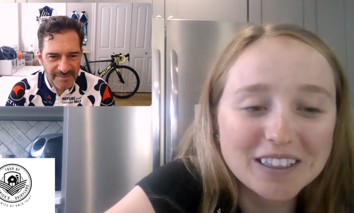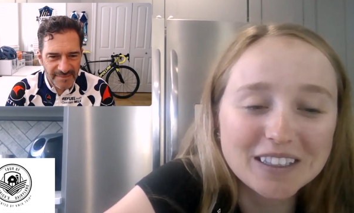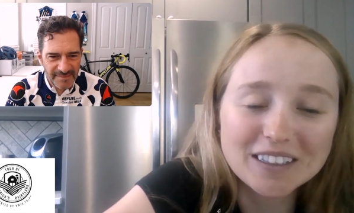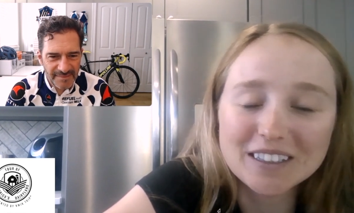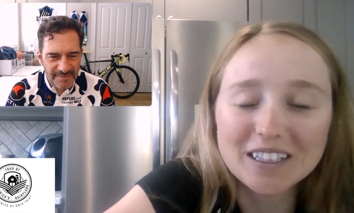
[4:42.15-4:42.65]

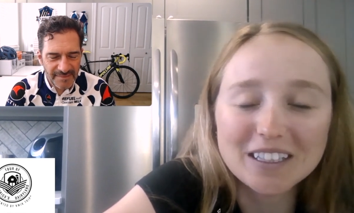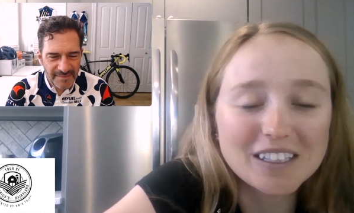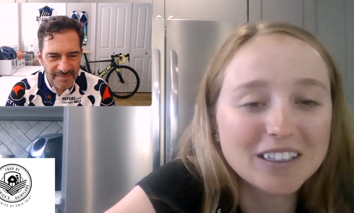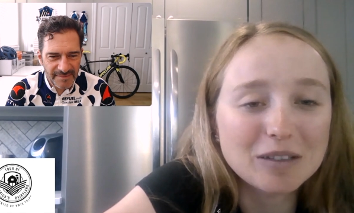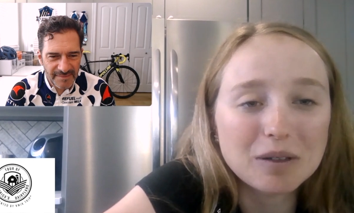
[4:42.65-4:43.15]
Speaker 1: she's such a
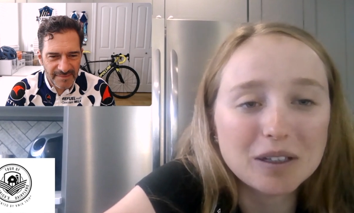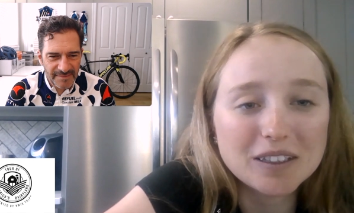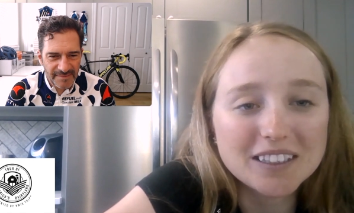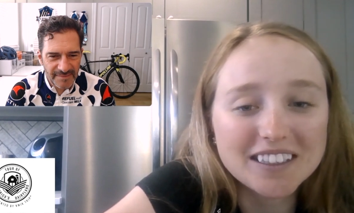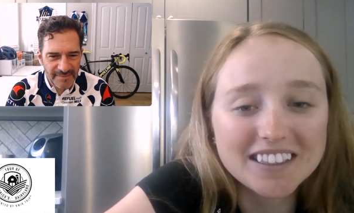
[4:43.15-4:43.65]
good
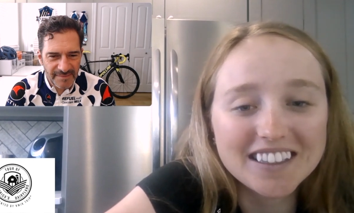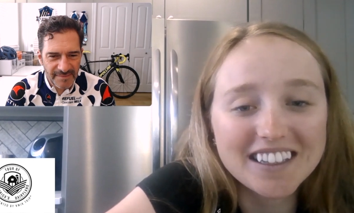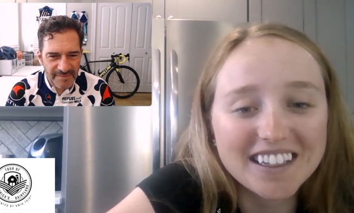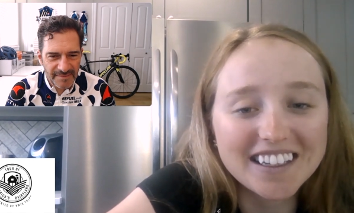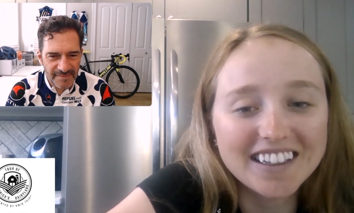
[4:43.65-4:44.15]
person
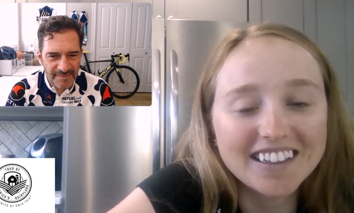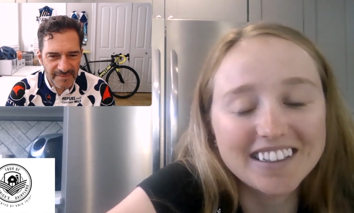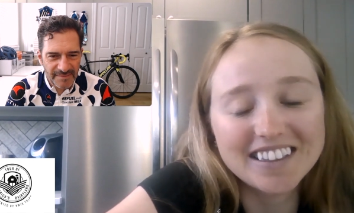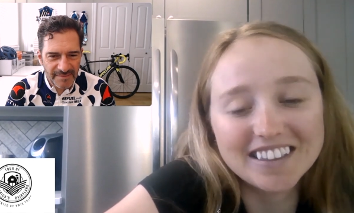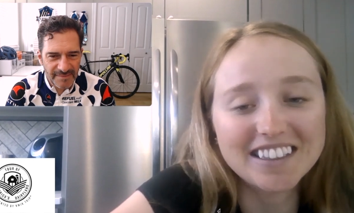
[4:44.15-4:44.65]
that,
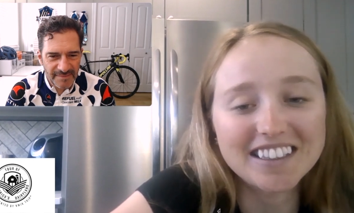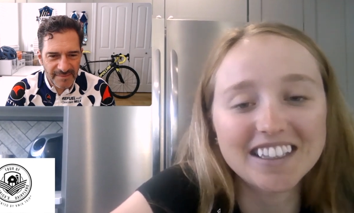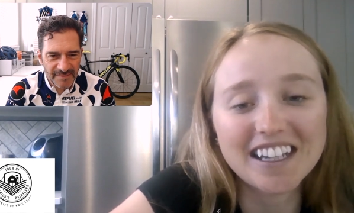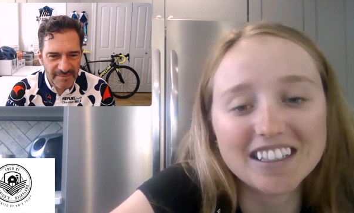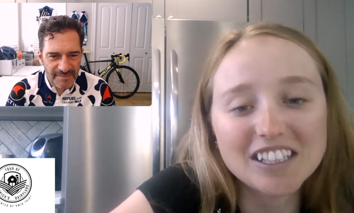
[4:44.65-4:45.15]

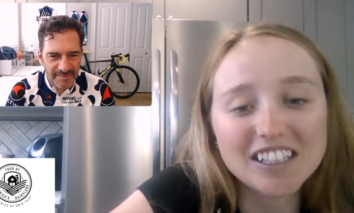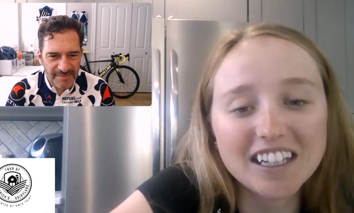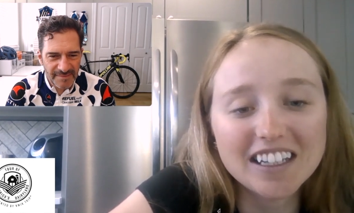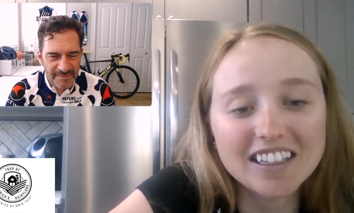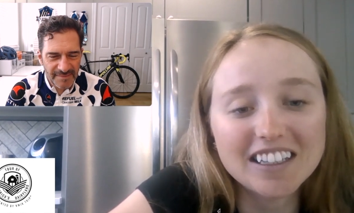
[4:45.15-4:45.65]
she
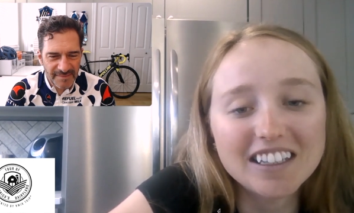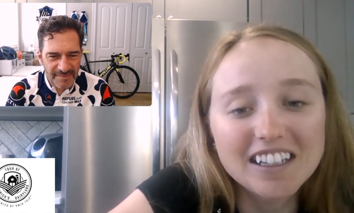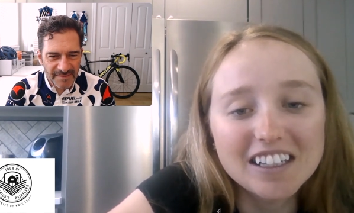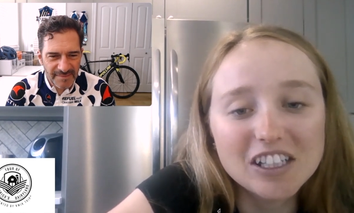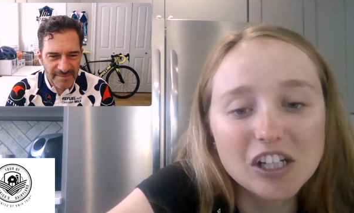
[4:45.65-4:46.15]
kind of
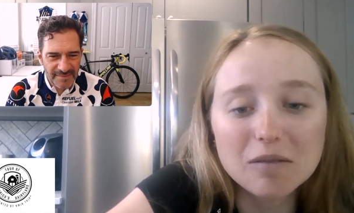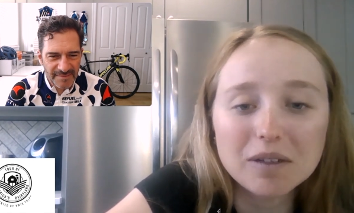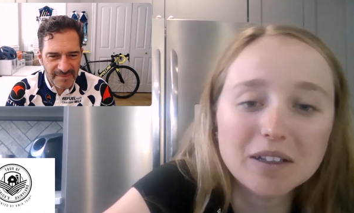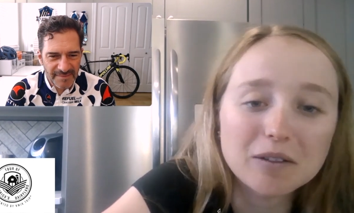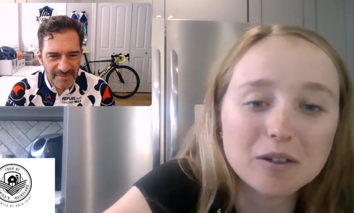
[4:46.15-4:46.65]
taught me
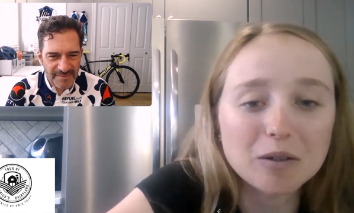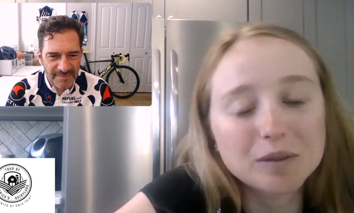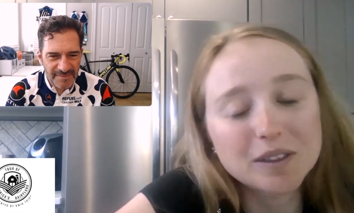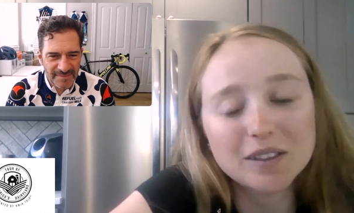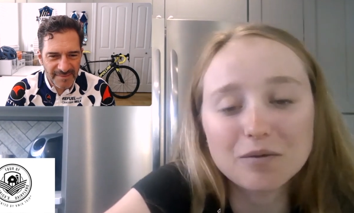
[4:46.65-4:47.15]
the
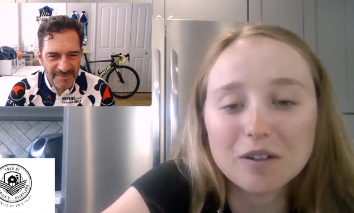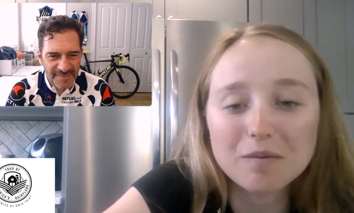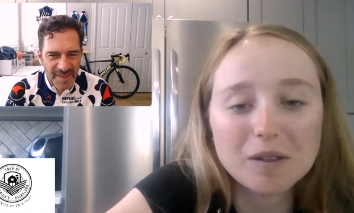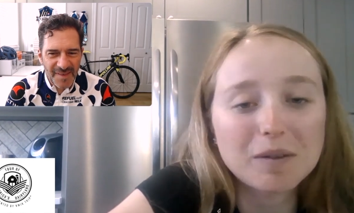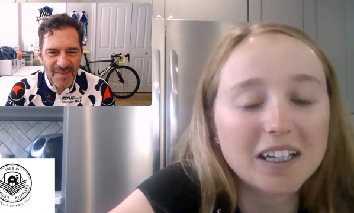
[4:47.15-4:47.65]
ropes from
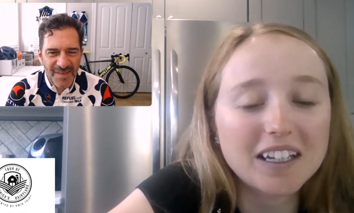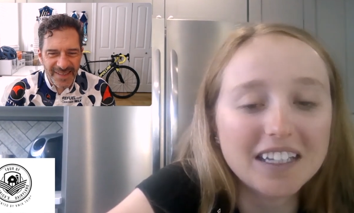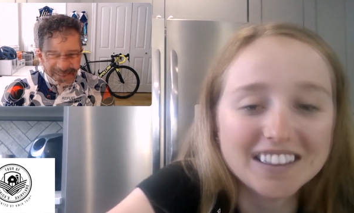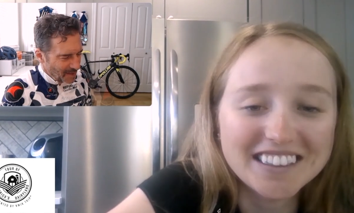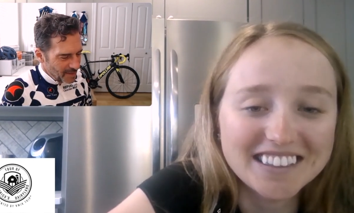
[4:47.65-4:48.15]
the
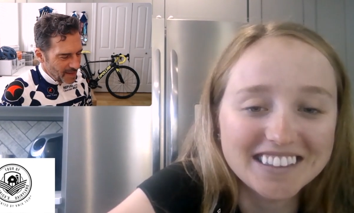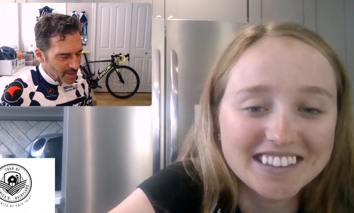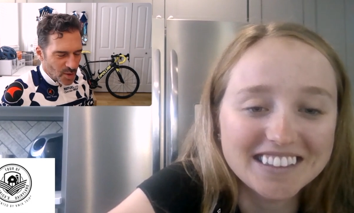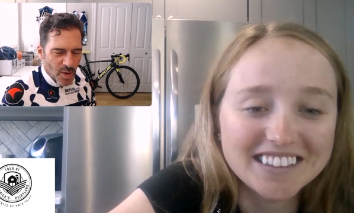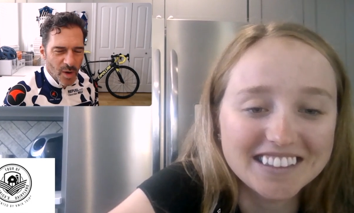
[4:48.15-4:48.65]
beginnings.
Speaker 2: That's
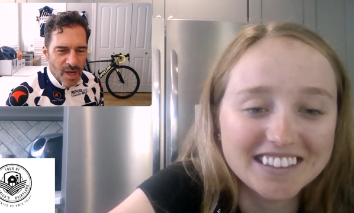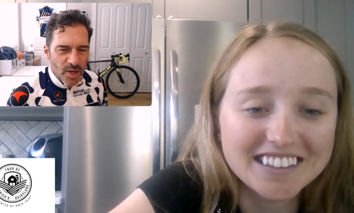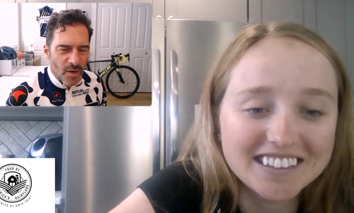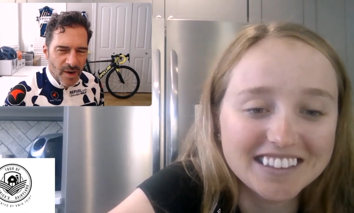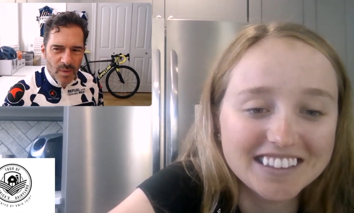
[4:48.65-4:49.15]
cool. All
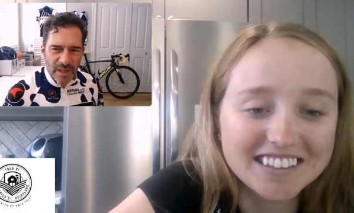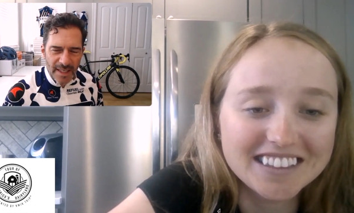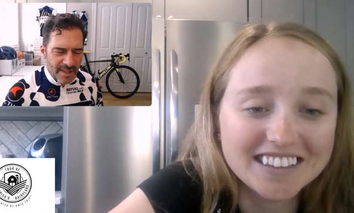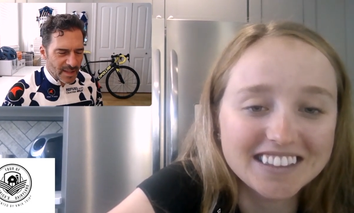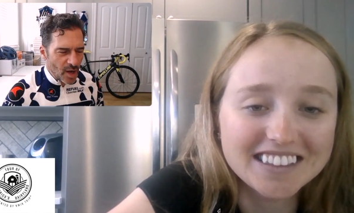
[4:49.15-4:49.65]
right, well,
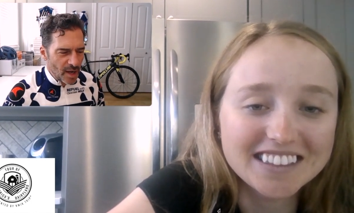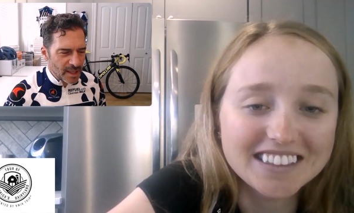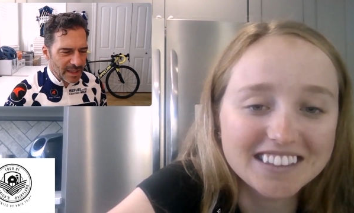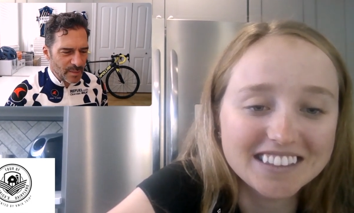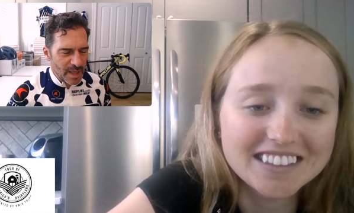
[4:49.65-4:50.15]
let's talk a
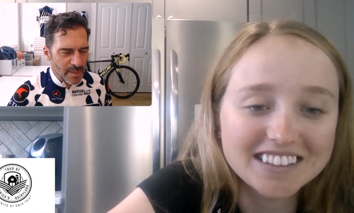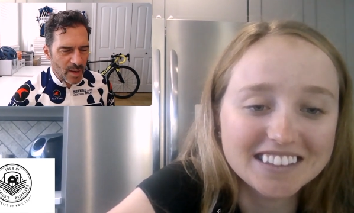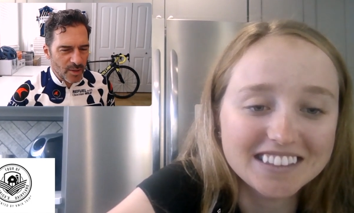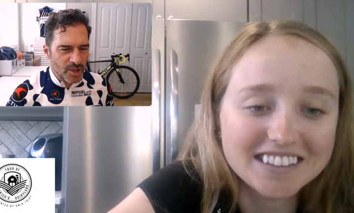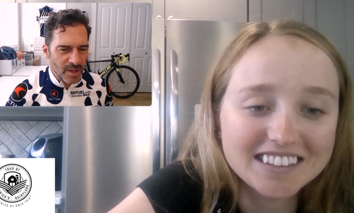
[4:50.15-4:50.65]
little bit
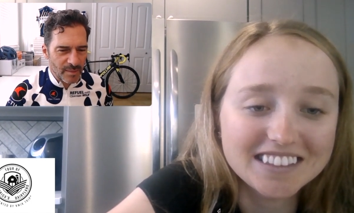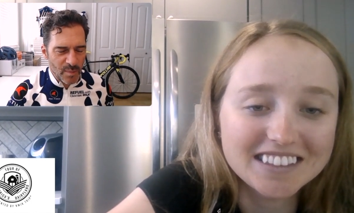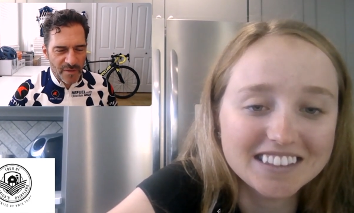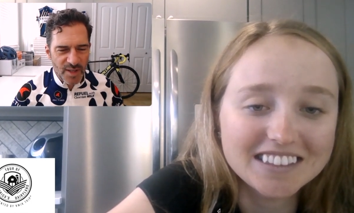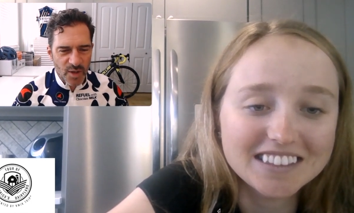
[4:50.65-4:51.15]

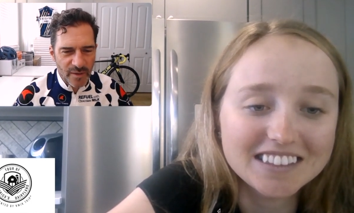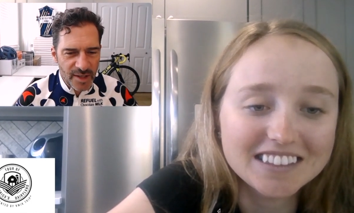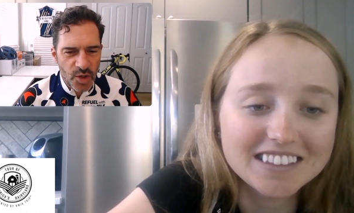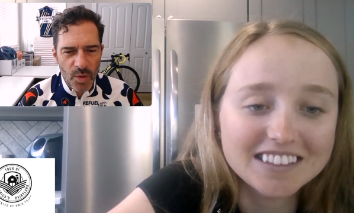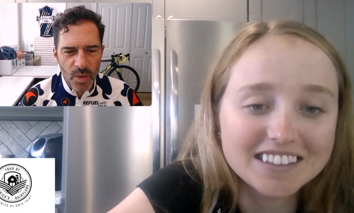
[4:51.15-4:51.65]
move this over to
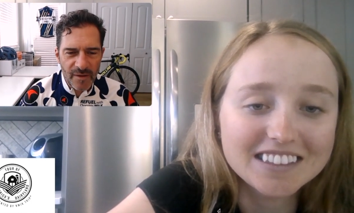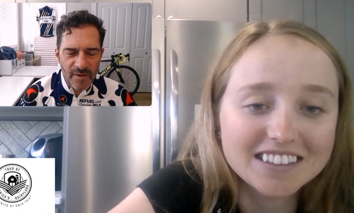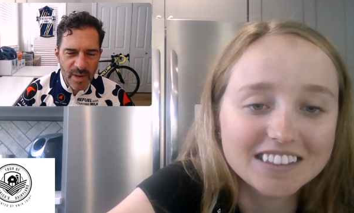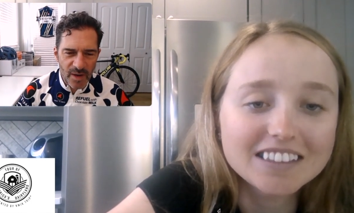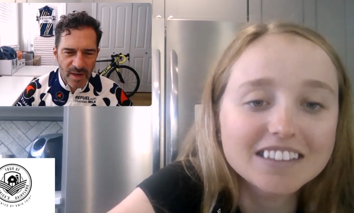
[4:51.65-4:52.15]
Tour of
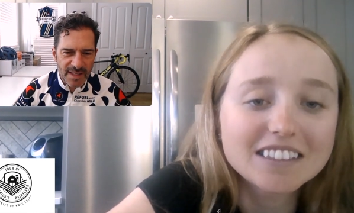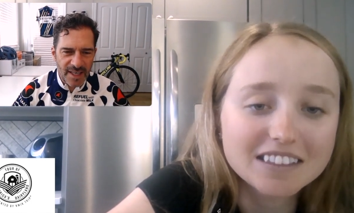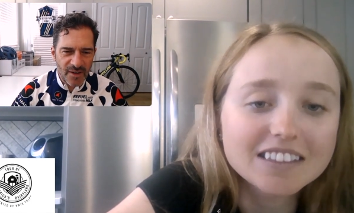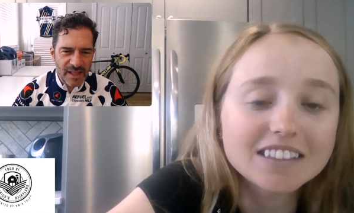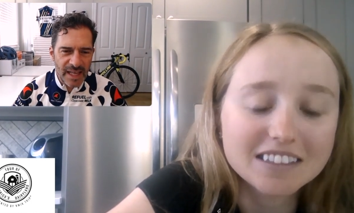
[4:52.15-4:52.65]
America's
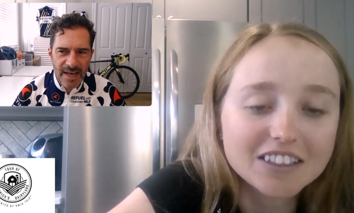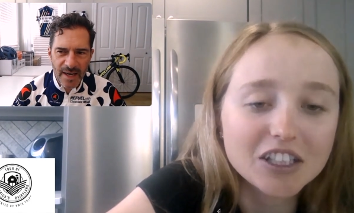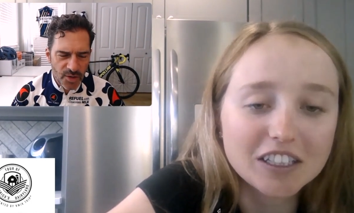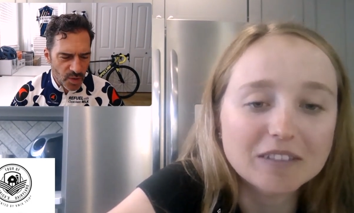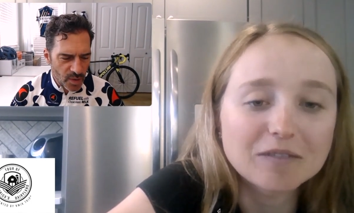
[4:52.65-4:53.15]
Dairyland now.
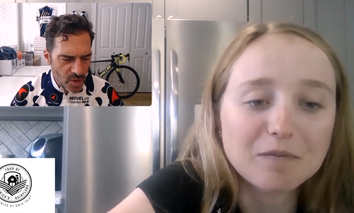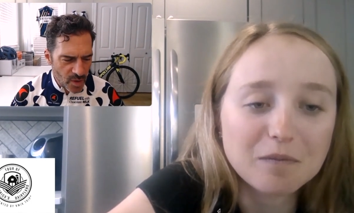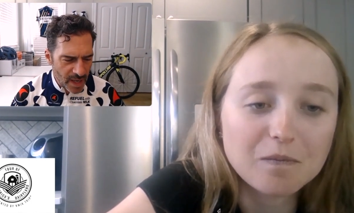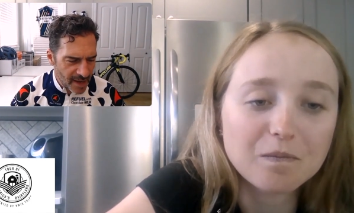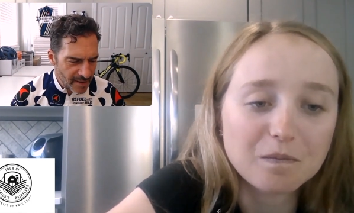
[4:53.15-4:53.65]
So you
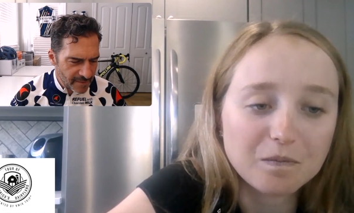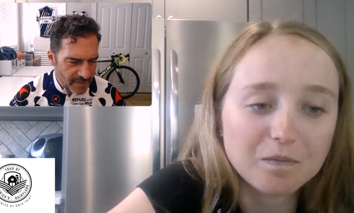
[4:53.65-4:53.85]
have